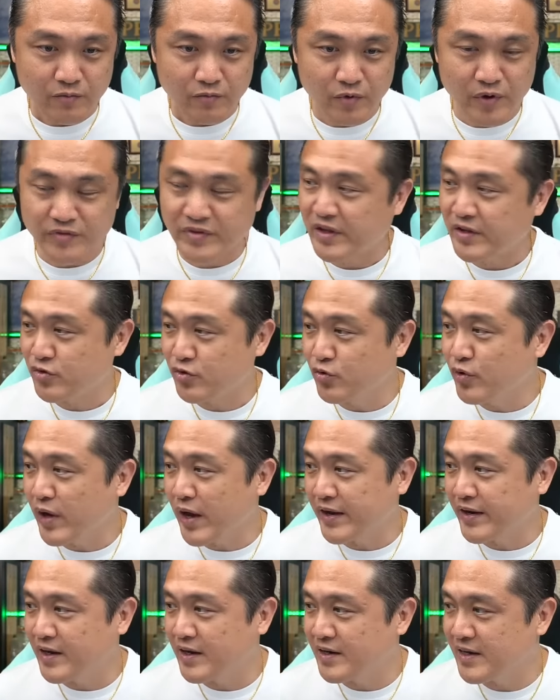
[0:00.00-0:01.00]
with the two
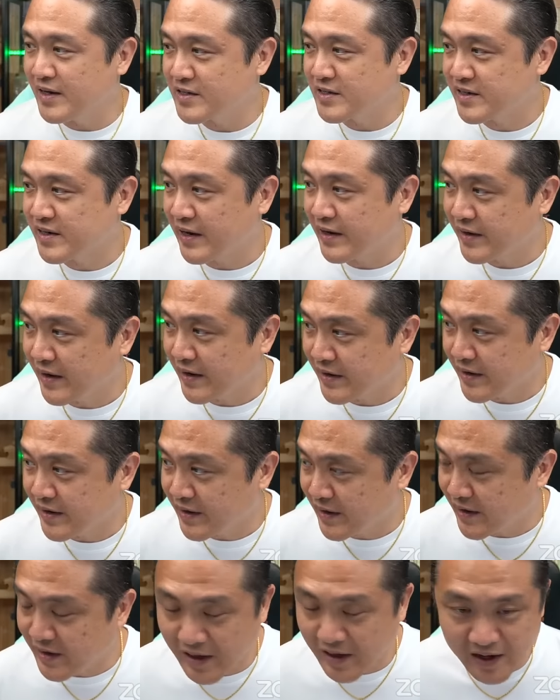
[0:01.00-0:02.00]
analysts
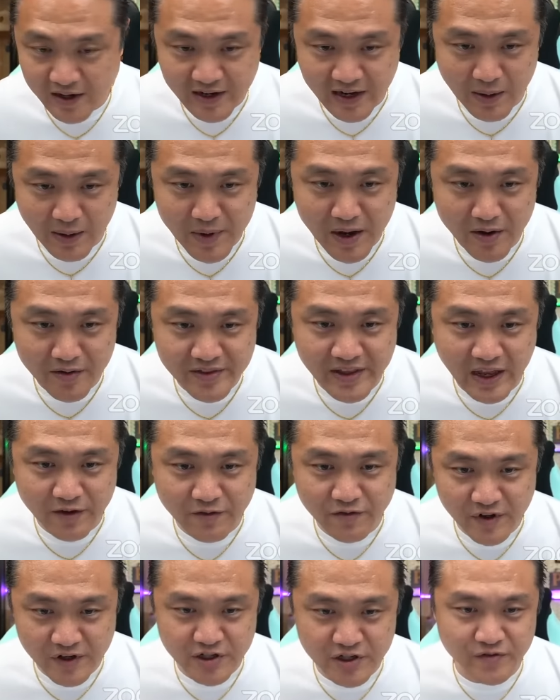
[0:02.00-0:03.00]
coming out with
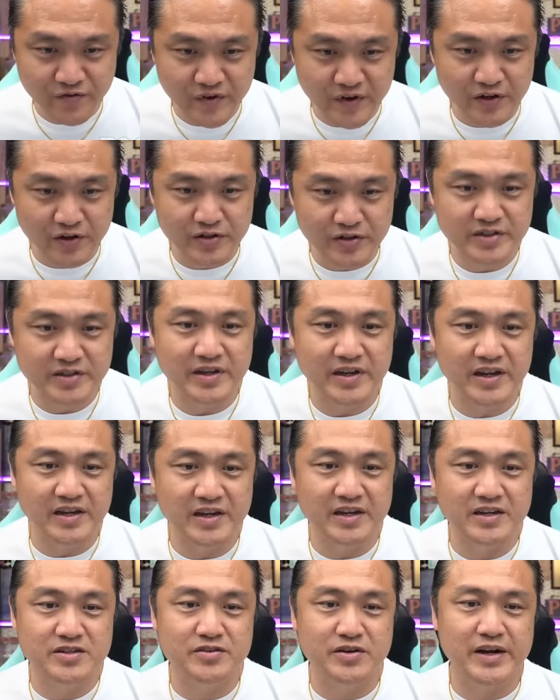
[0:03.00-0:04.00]
divergent views, it
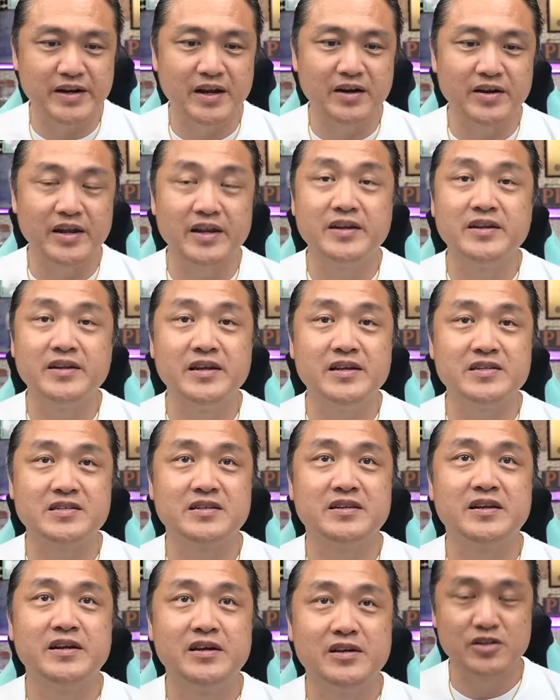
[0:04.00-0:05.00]
is right now in
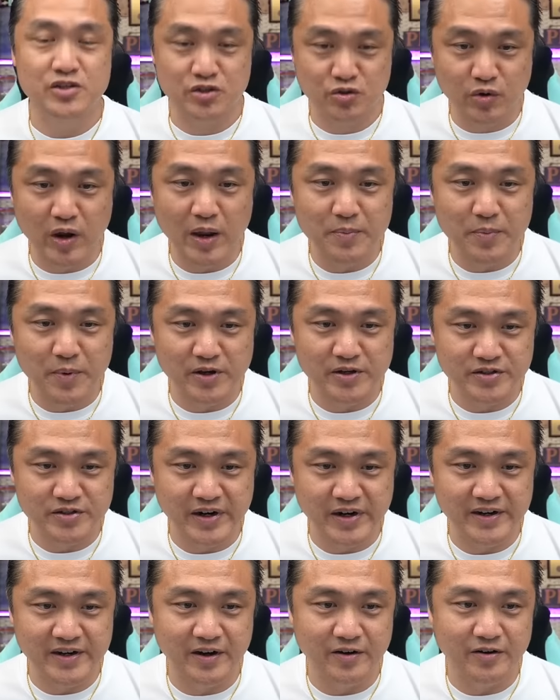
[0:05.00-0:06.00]
this square box
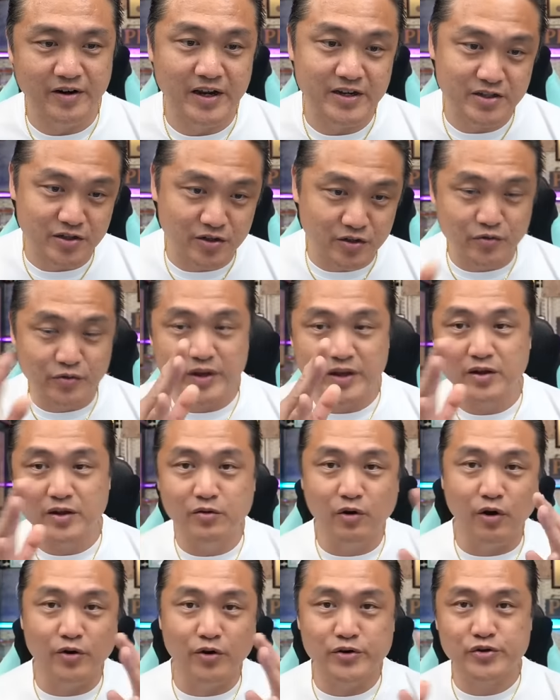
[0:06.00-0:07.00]
right now, right? So we
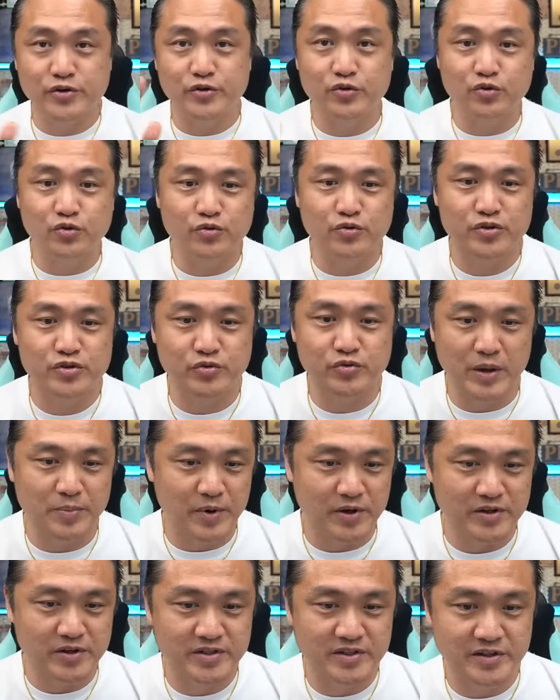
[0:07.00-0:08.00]
gone through two square
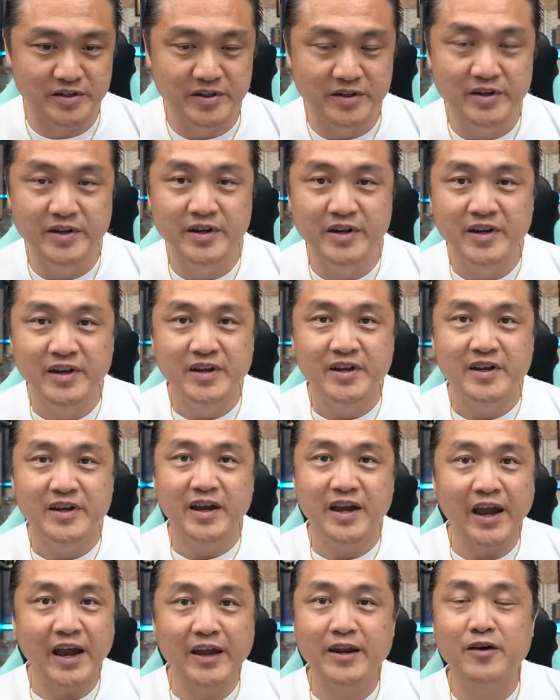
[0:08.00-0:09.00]
boxes.
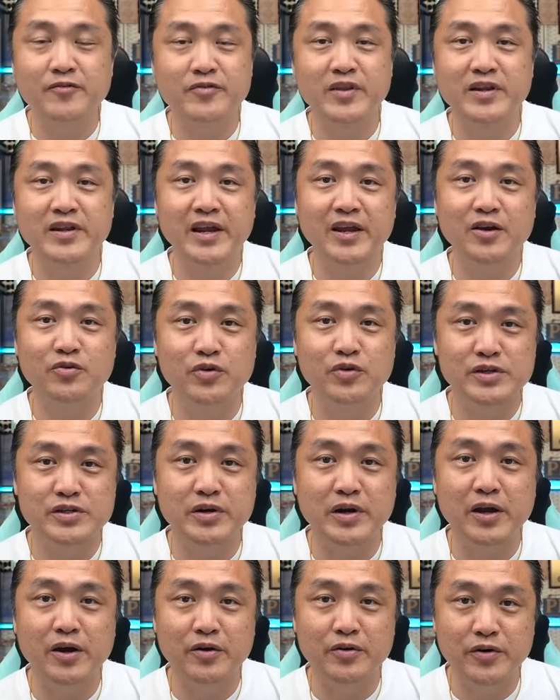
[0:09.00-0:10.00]
End of the day, who is
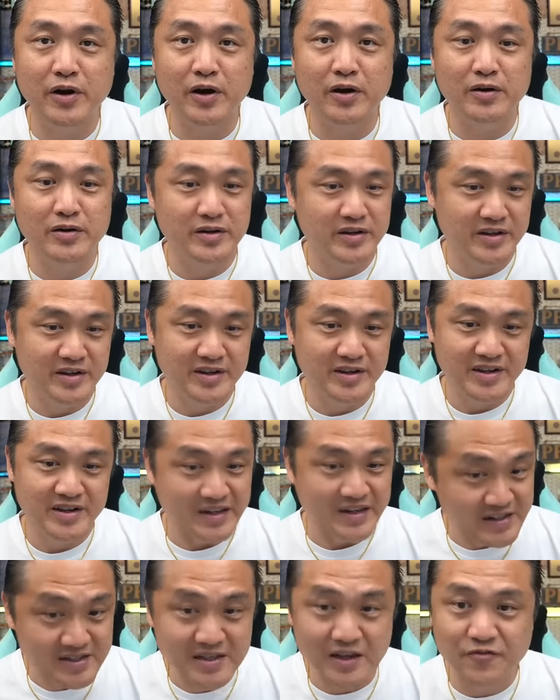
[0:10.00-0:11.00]
right or wrong
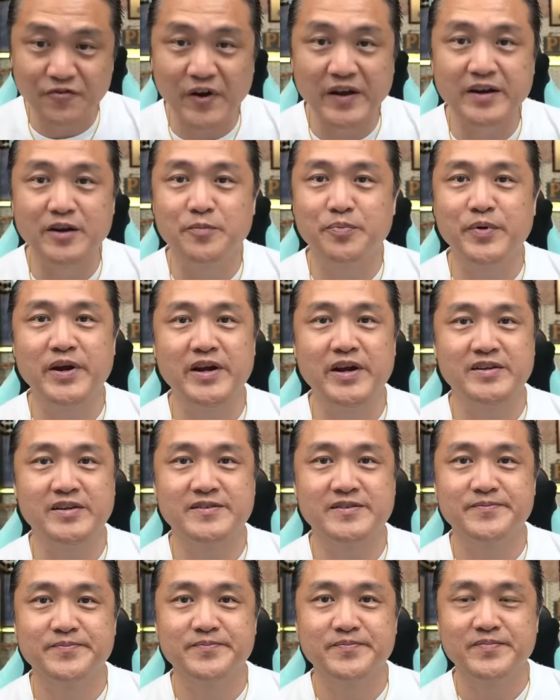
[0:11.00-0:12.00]
is the final
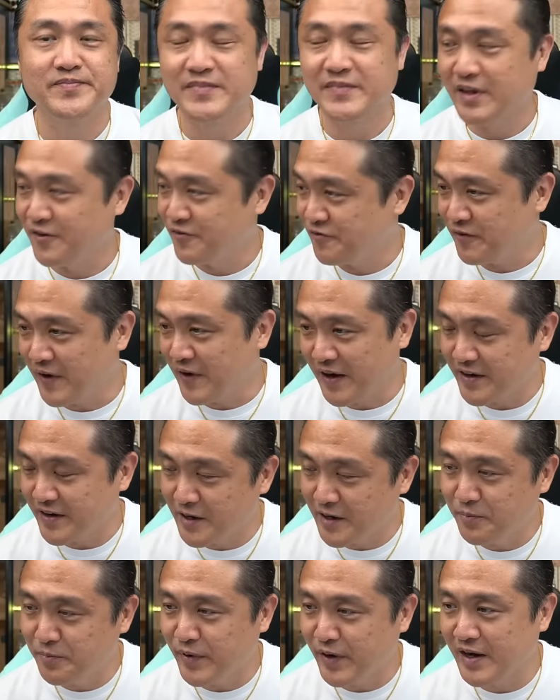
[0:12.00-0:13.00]
price. The
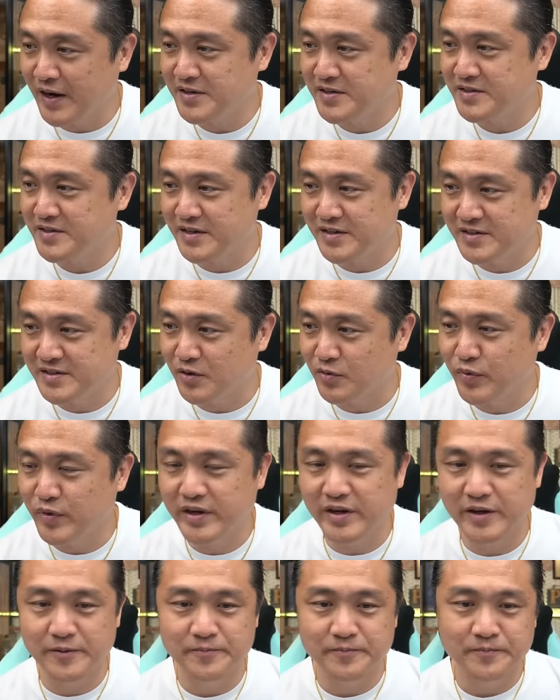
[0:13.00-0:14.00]
final price is the
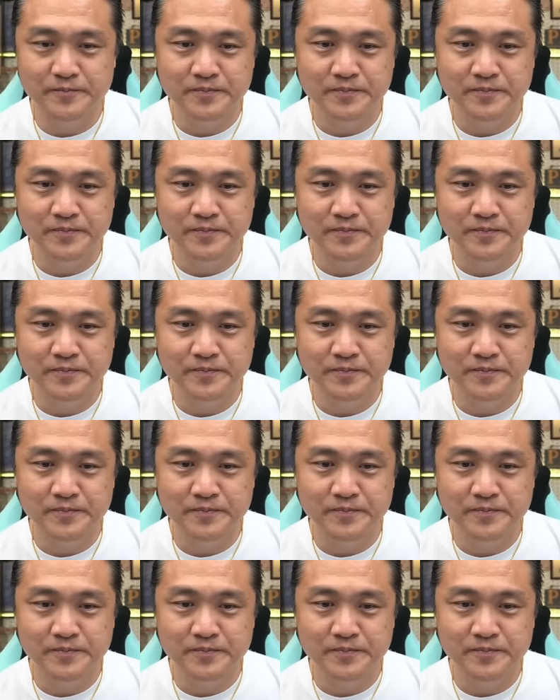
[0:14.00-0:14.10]
winner.